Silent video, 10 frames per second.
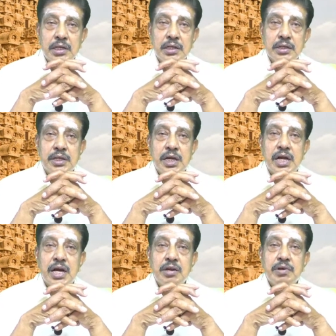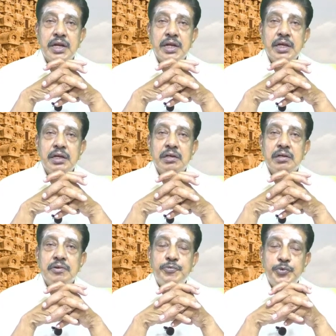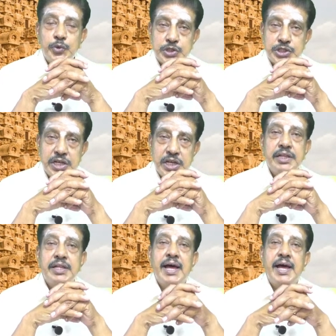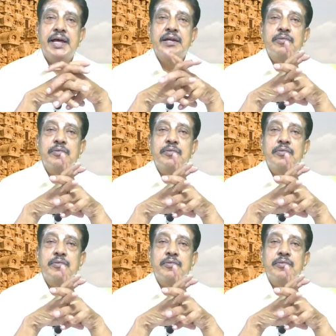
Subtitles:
The Karuvarai, if you see there,